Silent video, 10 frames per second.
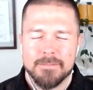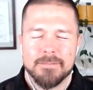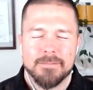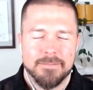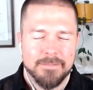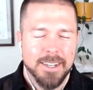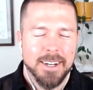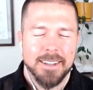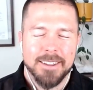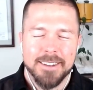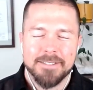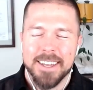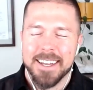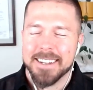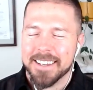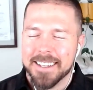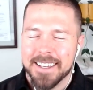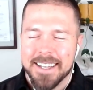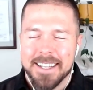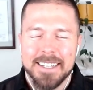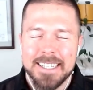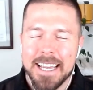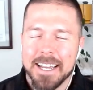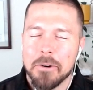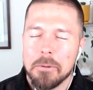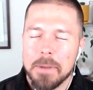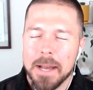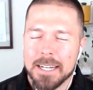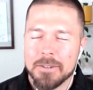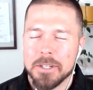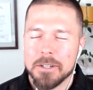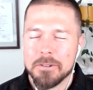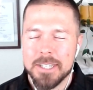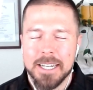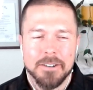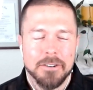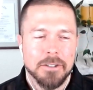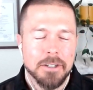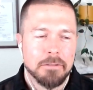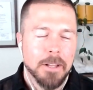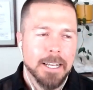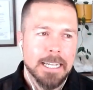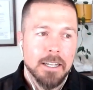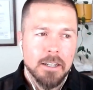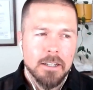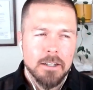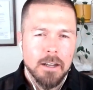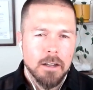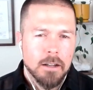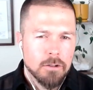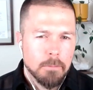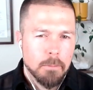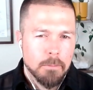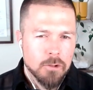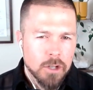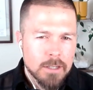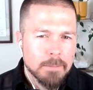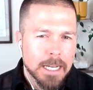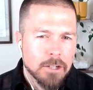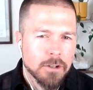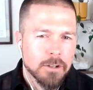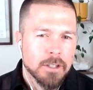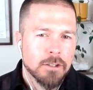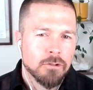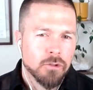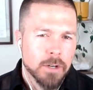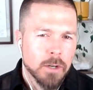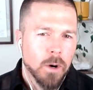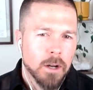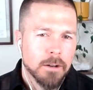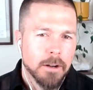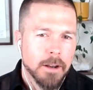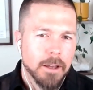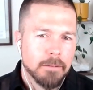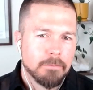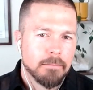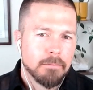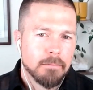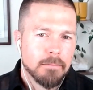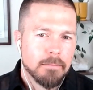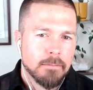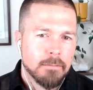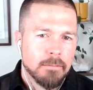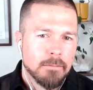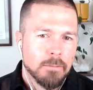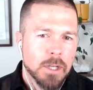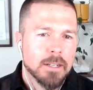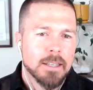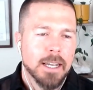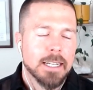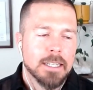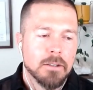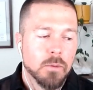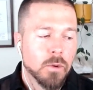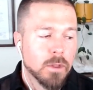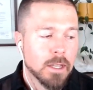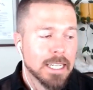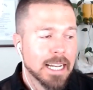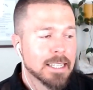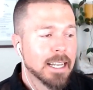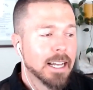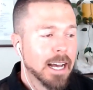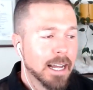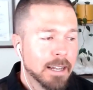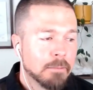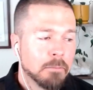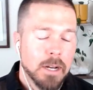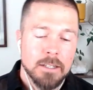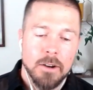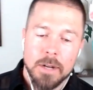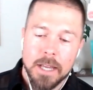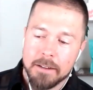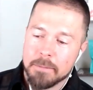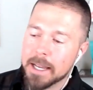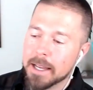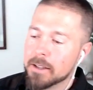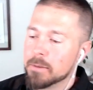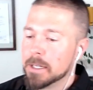It's like going back to what you were saying earlier of like, just make sure that you drink water today because I can tell you what the days that I am I don't have my element and I haven't drank my water,